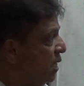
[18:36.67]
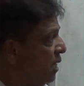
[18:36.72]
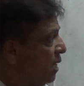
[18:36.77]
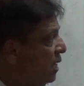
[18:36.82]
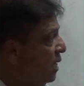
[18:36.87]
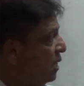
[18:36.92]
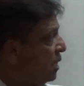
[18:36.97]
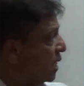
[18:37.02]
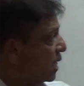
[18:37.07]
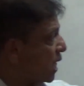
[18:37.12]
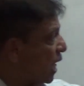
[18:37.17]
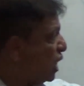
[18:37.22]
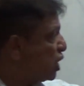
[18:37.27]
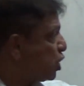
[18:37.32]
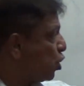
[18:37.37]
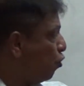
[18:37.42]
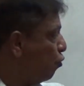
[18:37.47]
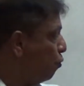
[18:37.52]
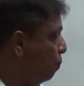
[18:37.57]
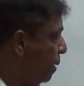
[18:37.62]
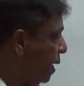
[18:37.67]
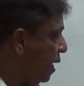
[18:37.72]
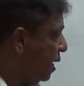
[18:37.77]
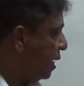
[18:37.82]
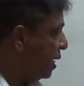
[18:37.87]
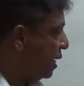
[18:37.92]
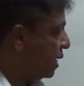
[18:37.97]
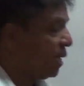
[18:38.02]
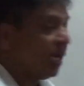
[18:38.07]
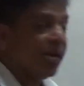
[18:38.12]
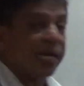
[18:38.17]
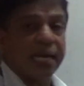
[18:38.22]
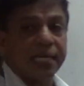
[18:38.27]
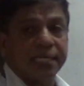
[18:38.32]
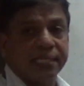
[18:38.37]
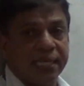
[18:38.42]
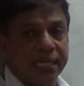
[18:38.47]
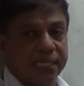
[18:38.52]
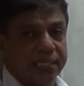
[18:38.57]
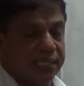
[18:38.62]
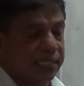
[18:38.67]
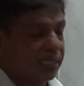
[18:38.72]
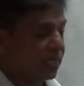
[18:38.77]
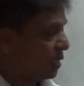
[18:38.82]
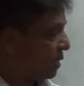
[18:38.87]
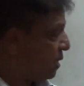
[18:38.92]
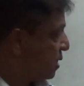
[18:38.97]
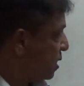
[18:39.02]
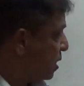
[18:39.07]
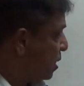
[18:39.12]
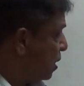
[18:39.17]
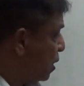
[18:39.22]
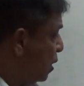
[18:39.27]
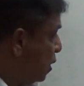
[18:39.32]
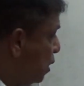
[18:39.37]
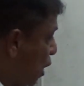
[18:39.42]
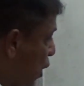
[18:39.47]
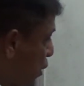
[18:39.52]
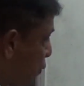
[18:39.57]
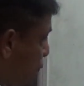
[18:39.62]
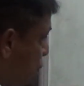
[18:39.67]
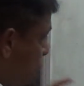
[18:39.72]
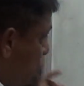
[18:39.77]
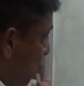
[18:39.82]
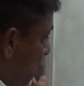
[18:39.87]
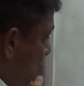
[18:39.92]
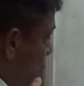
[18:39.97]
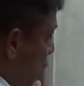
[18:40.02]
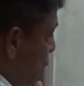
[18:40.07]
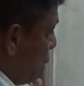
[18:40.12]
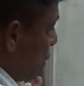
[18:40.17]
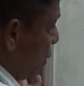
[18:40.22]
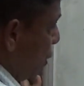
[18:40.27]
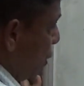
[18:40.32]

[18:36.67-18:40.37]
In the case of b, here sx. Therefore,